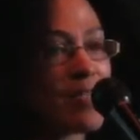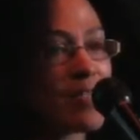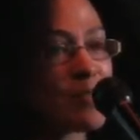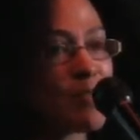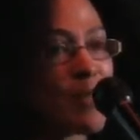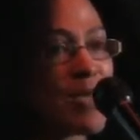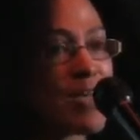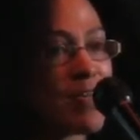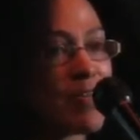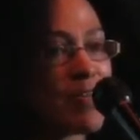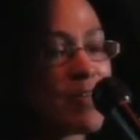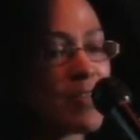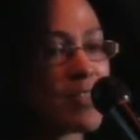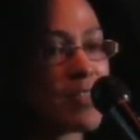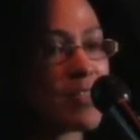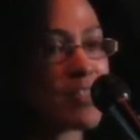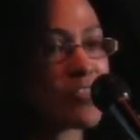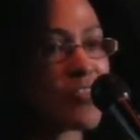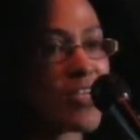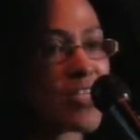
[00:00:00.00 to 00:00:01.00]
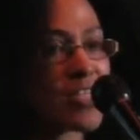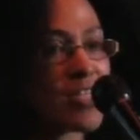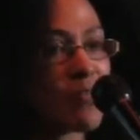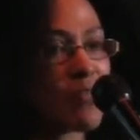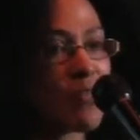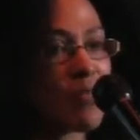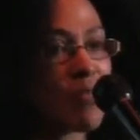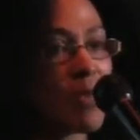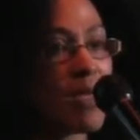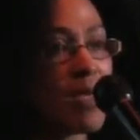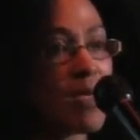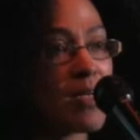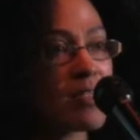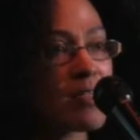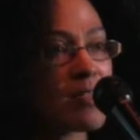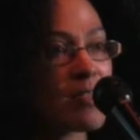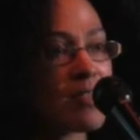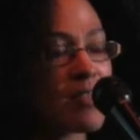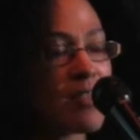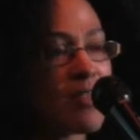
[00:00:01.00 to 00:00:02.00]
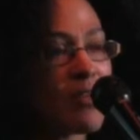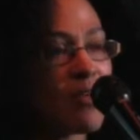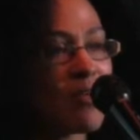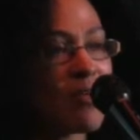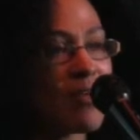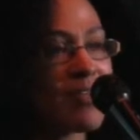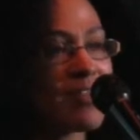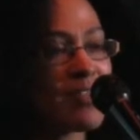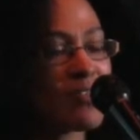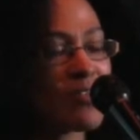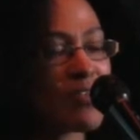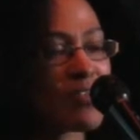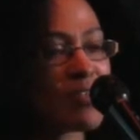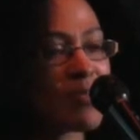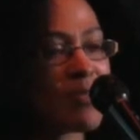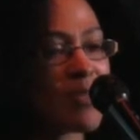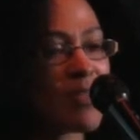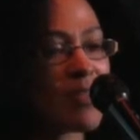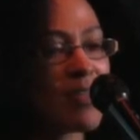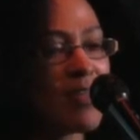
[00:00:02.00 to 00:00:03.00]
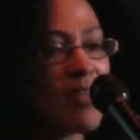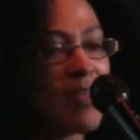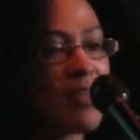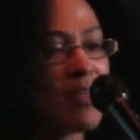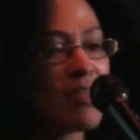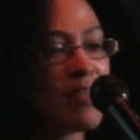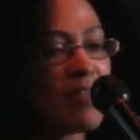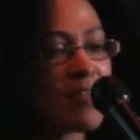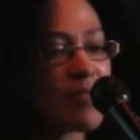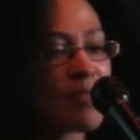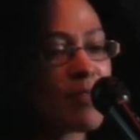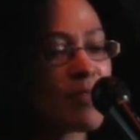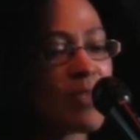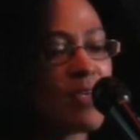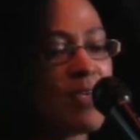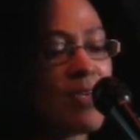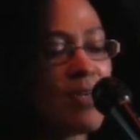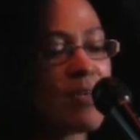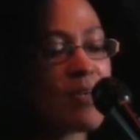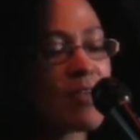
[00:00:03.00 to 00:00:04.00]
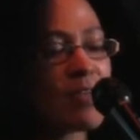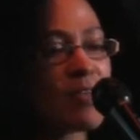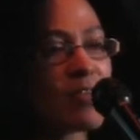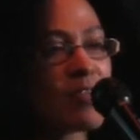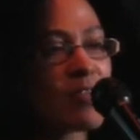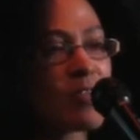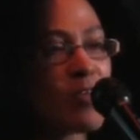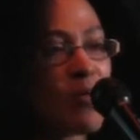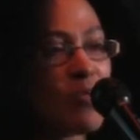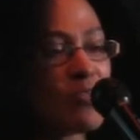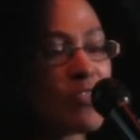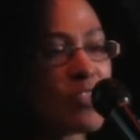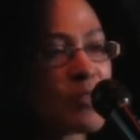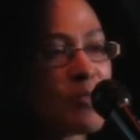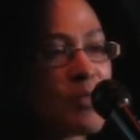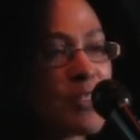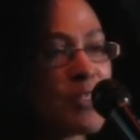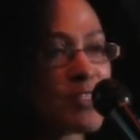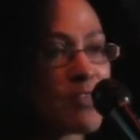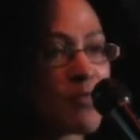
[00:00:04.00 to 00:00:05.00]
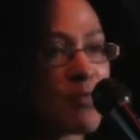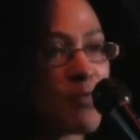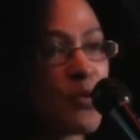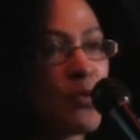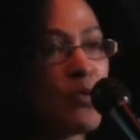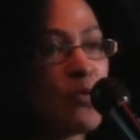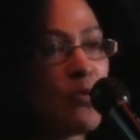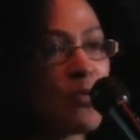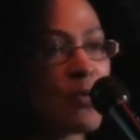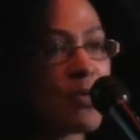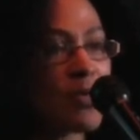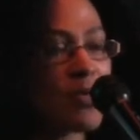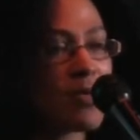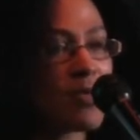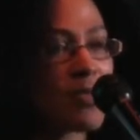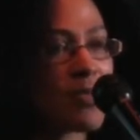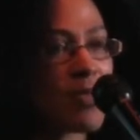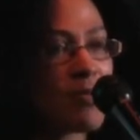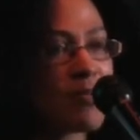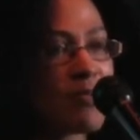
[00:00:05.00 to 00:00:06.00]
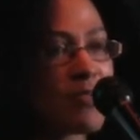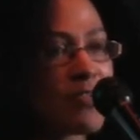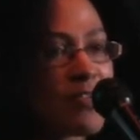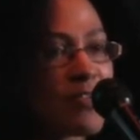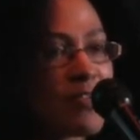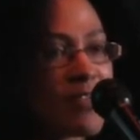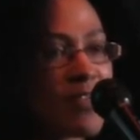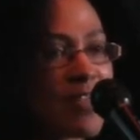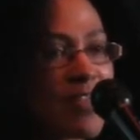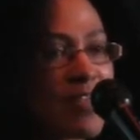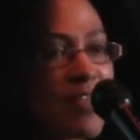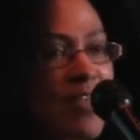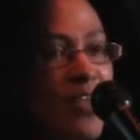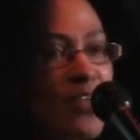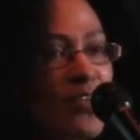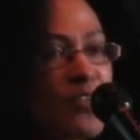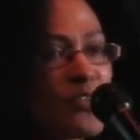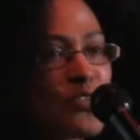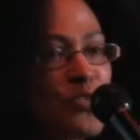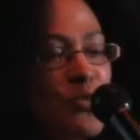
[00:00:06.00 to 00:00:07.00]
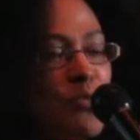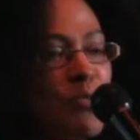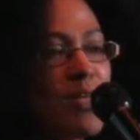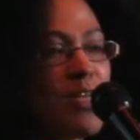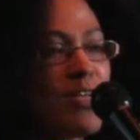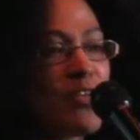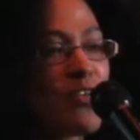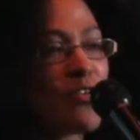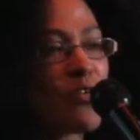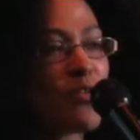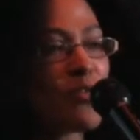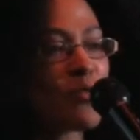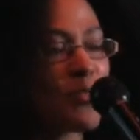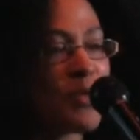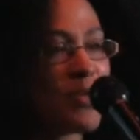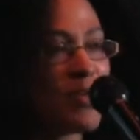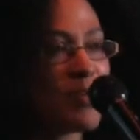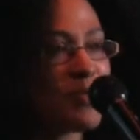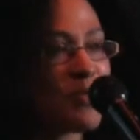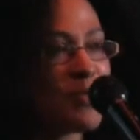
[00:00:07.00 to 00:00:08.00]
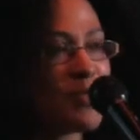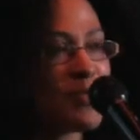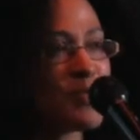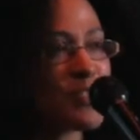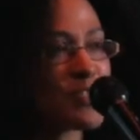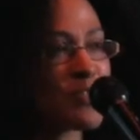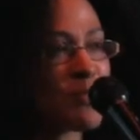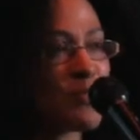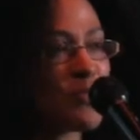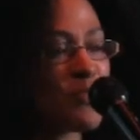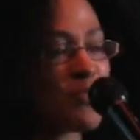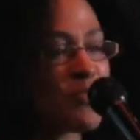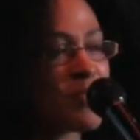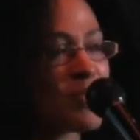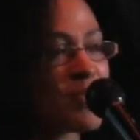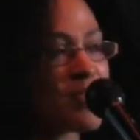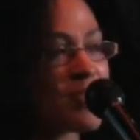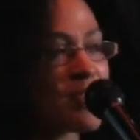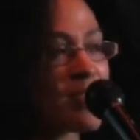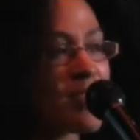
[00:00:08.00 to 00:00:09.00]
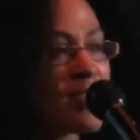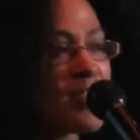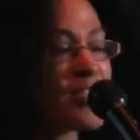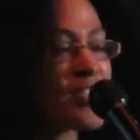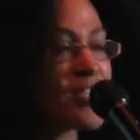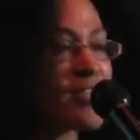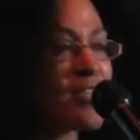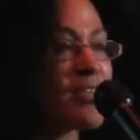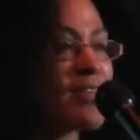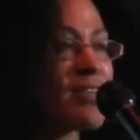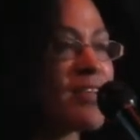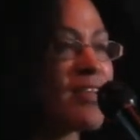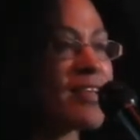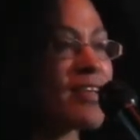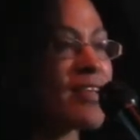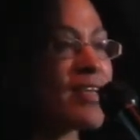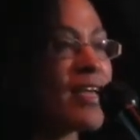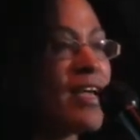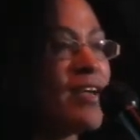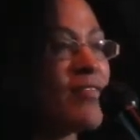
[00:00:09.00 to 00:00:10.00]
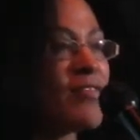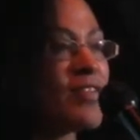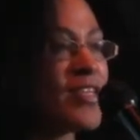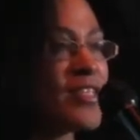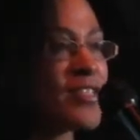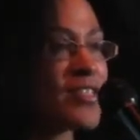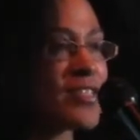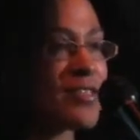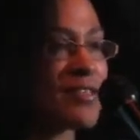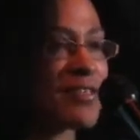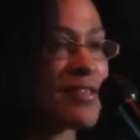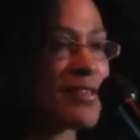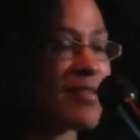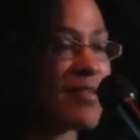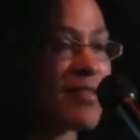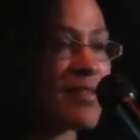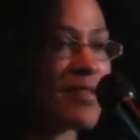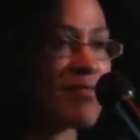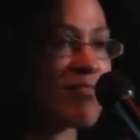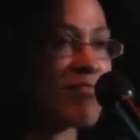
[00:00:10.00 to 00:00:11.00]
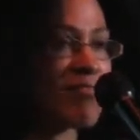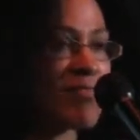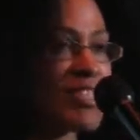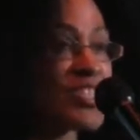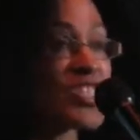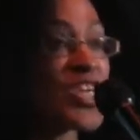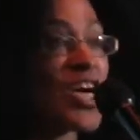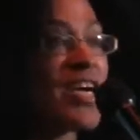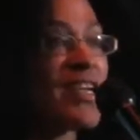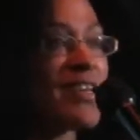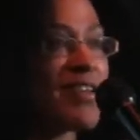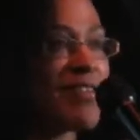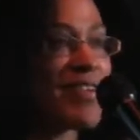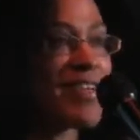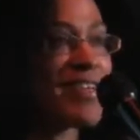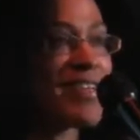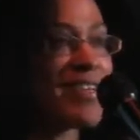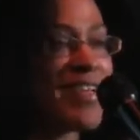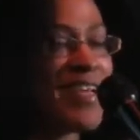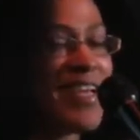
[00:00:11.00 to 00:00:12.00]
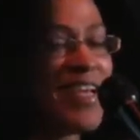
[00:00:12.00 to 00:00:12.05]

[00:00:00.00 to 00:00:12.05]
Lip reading: It's better than extracting from blood, you know. And he talked about this here. Hold this piece of poo. It comes. It's like 2 million year old piece of poo from an ancient, like a cave in ancient, like in China, right?